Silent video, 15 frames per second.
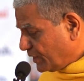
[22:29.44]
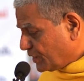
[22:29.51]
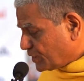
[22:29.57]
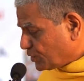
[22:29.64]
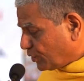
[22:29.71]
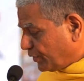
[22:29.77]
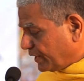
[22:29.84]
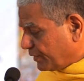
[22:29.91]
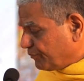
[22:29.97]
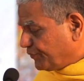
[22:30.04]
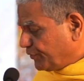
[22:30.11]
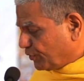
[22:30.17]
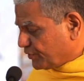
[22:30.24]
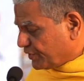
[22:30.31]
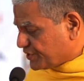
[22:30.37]
So,
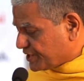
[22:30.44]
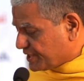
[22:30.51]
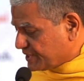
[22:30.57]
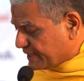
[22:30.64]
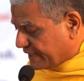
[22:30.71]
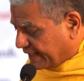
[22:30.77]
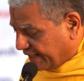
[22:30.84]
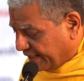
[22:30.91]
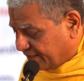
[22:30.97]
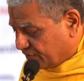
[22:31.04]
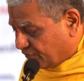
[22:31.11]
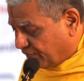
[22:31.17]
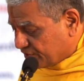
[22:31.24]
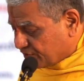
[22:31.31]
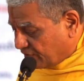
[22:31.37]
few questions
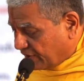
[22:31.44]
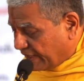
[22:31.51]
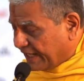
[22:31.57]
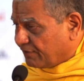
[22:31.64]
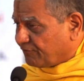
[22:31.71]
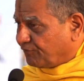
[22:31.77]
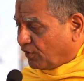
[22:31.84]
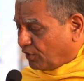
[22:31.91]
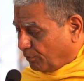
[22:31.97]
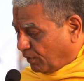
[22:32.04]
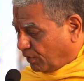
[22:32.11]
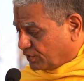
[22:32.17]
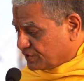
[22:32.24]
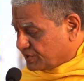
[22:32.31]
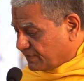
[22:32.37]
arise. First and
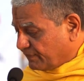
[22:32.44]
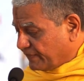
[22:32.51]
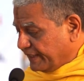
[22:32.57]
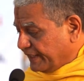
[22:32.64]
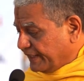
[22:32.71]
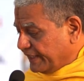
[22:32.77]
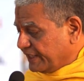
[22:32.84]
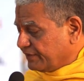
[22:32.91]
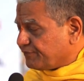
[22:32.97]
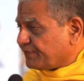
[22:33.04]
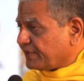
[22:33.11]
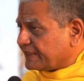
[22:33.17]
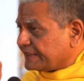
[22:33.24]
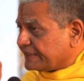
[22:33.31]
foremost, if